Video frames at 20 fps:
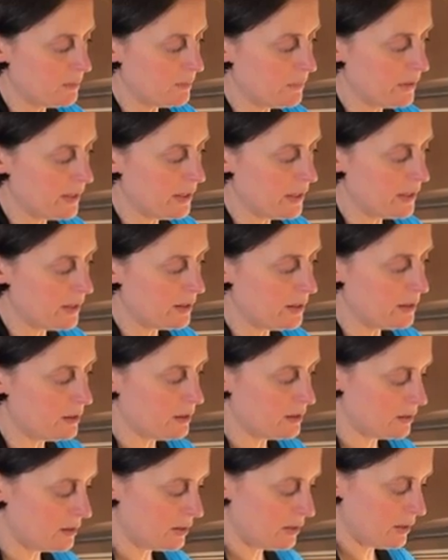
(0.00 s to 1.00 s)
come in
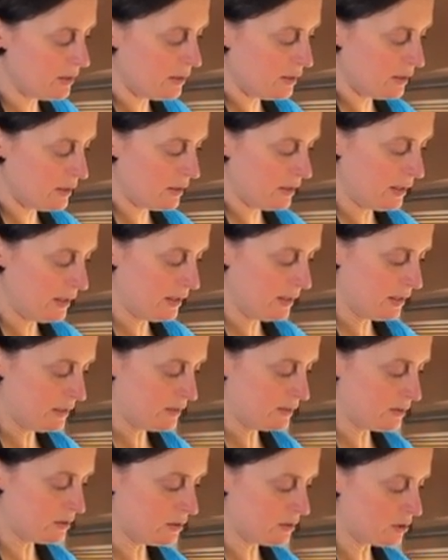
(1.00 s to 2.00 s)

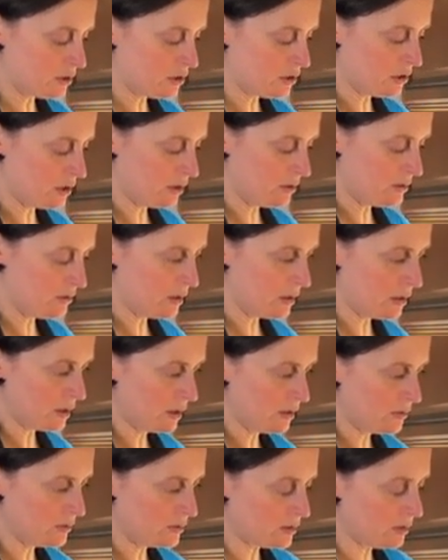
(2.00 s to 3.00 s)
and show
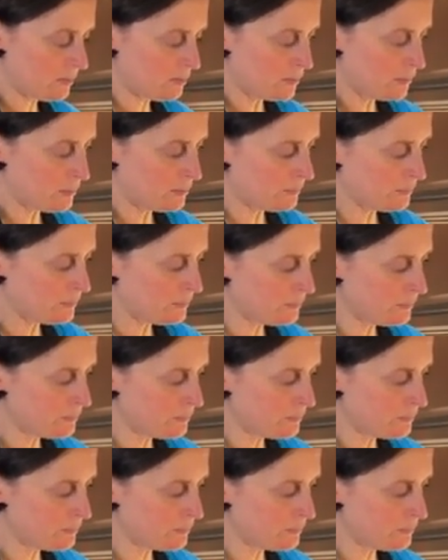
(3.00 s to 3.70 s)
a close-up.